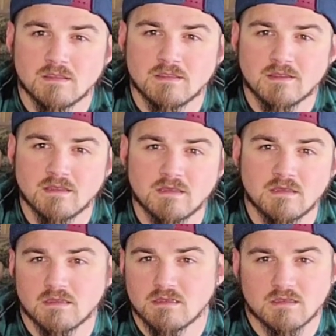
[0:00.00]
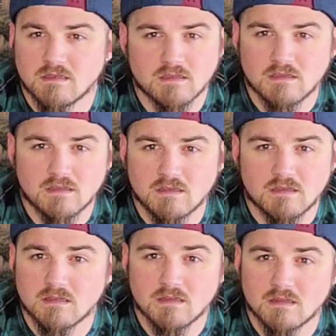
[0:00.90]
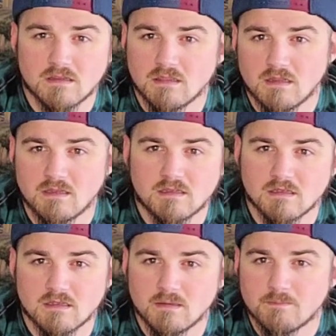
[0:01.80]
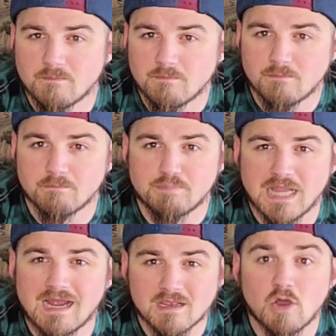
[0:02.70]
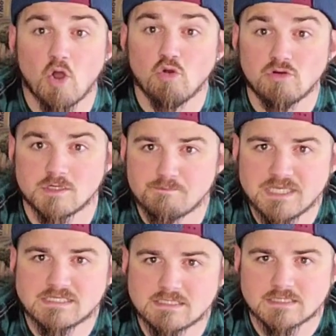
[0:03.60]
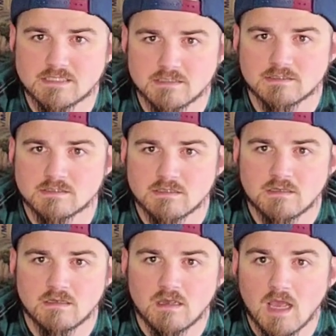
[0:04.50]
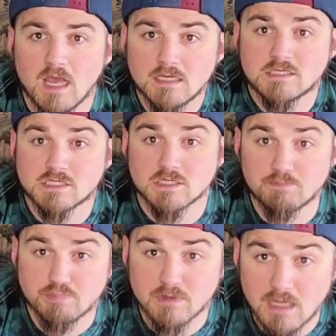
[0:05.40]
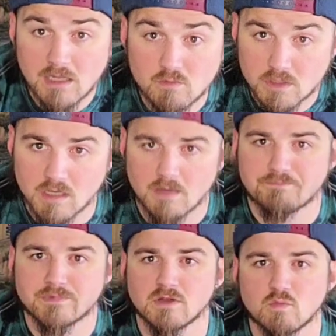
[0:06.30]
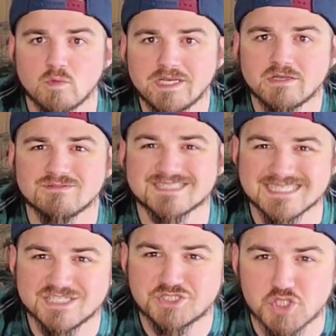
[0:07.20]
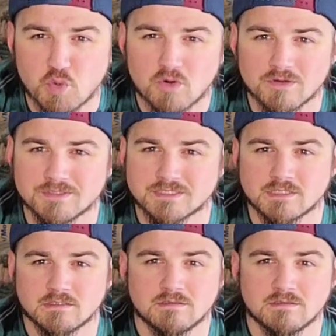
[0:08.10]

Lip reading: They, like, black-owned businesses had to plywood up their windows and doors.